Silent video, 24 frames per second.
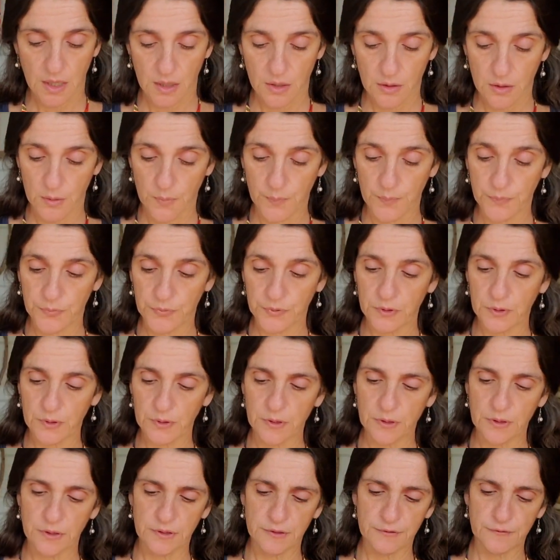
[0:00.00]
Um,
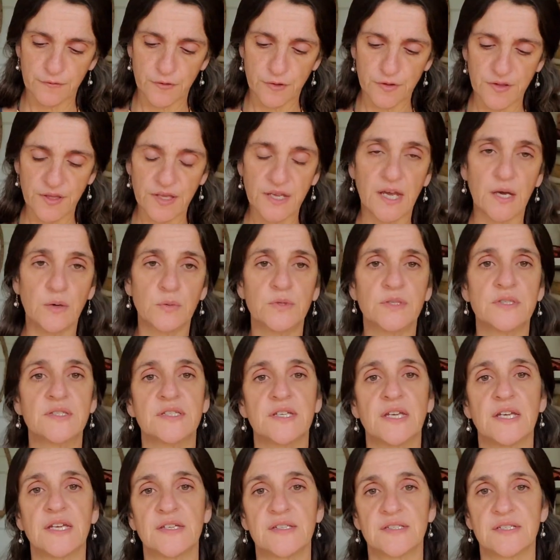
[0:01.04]
the first thing I would
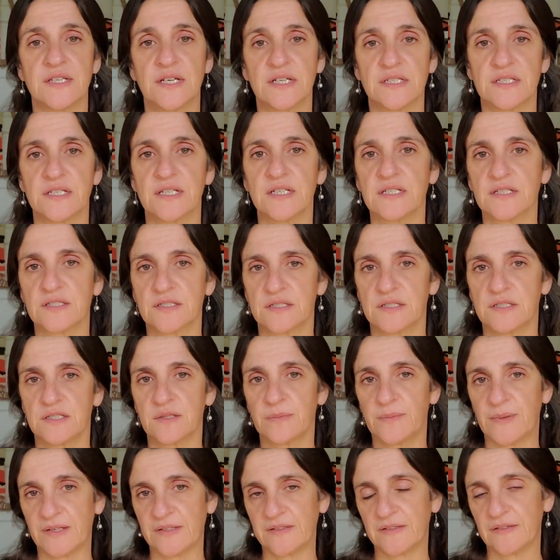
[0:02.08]
say is that it's the
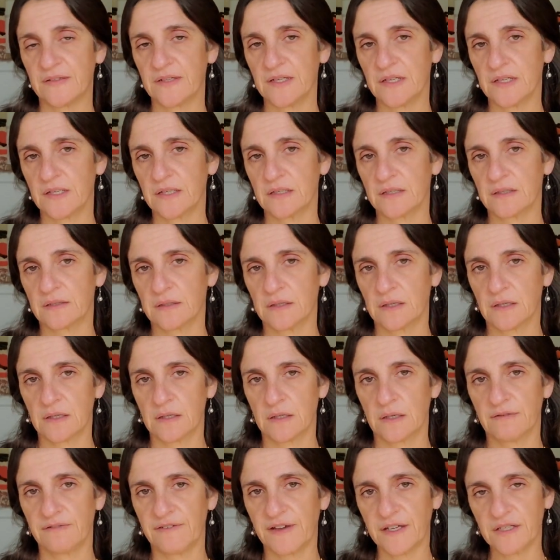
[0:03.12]
best thing, the
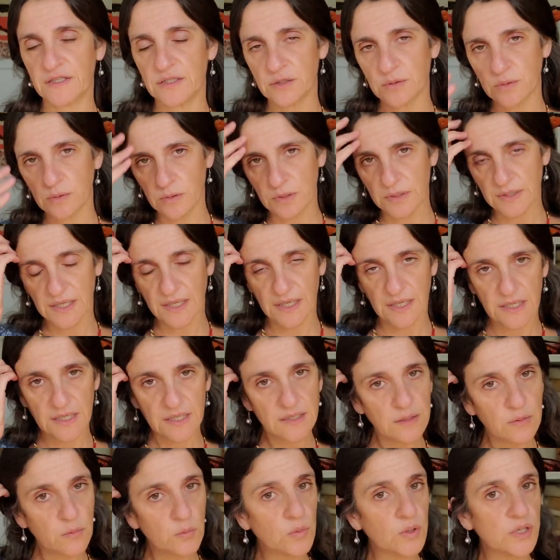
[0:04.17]
effect you will get
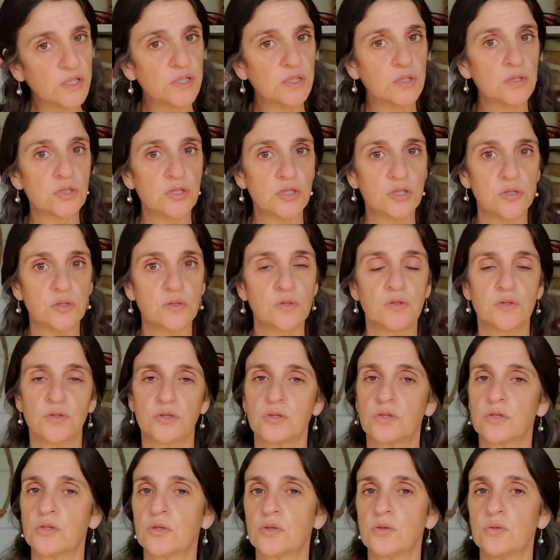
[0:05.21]
it when you
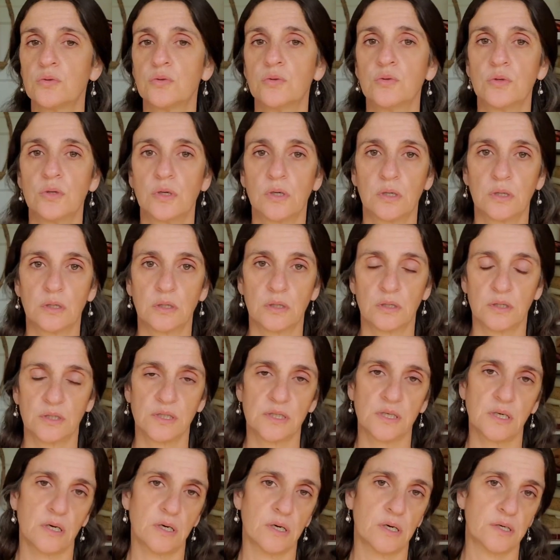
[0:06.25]
choose two
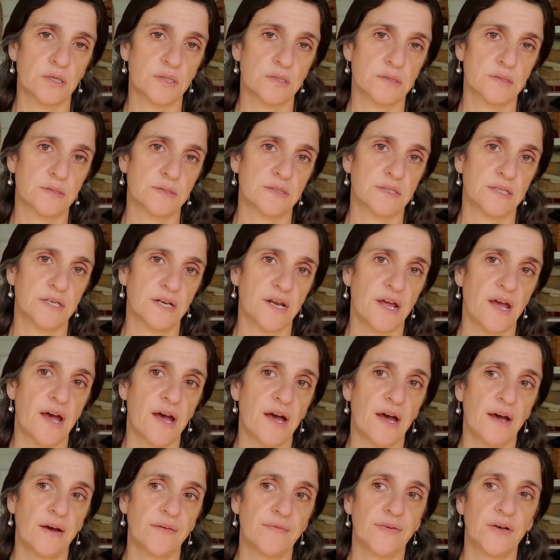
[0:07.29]
yarns that
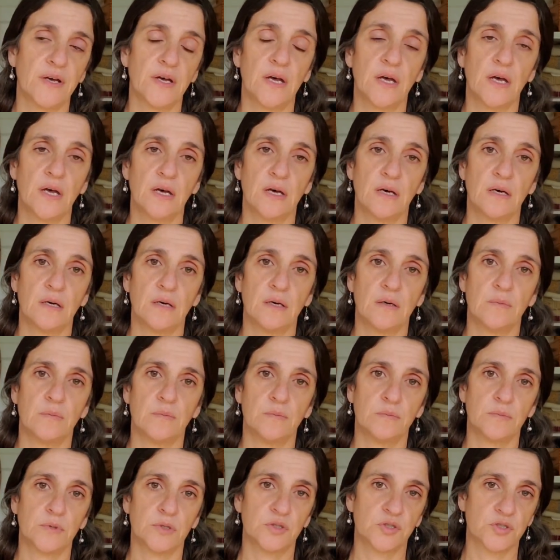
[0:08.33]
have
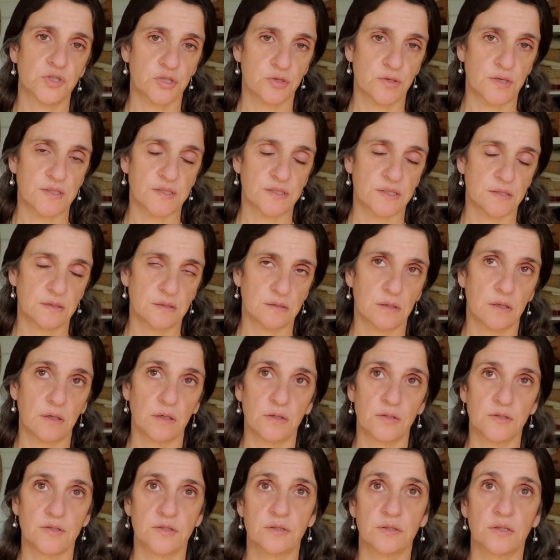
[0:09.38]
um, contrasting
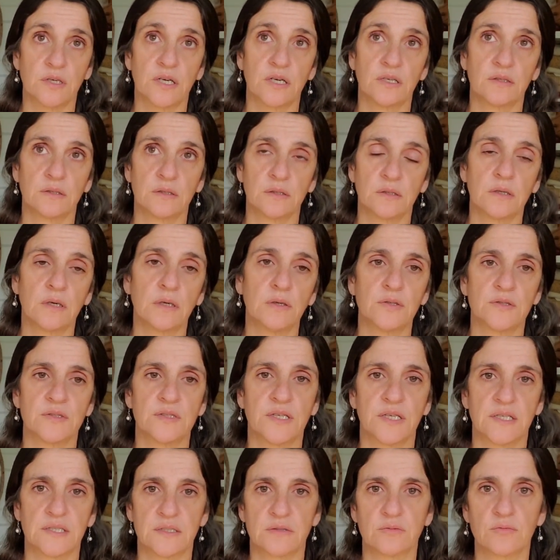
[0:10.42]
colors, or con colors
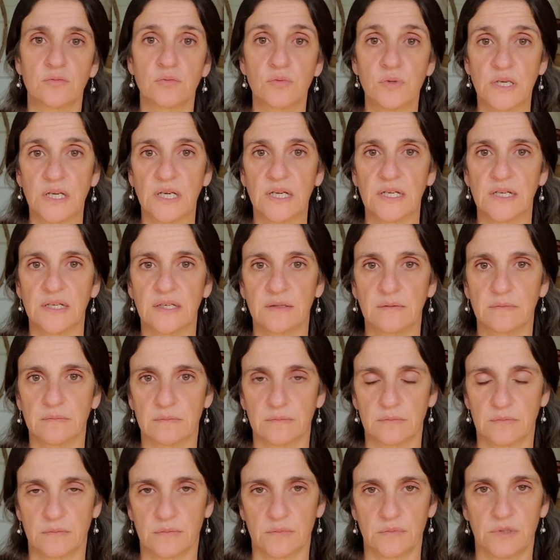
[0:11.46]
that really,
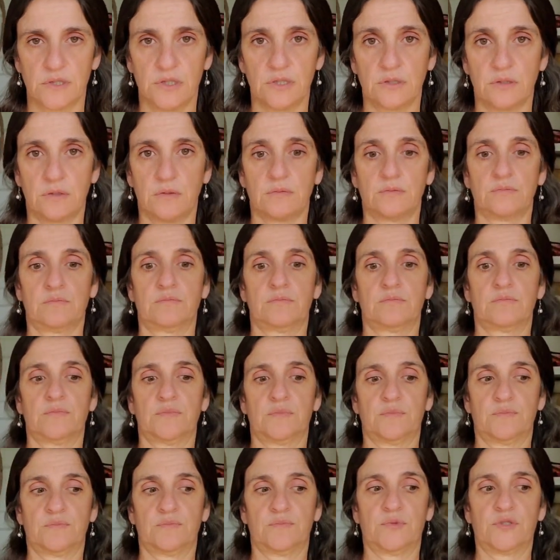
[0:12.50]
you know,
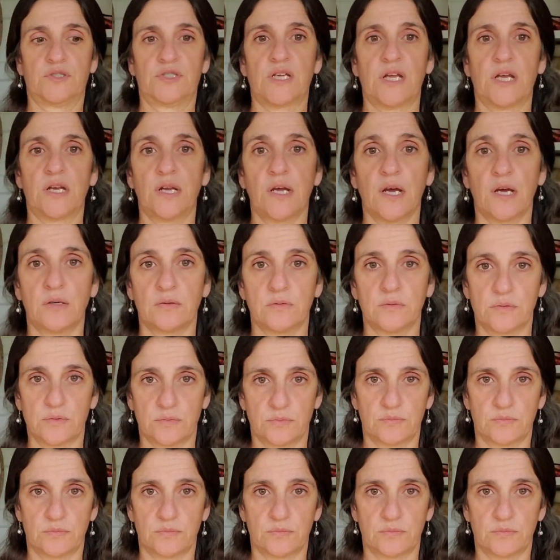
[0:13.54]
stand out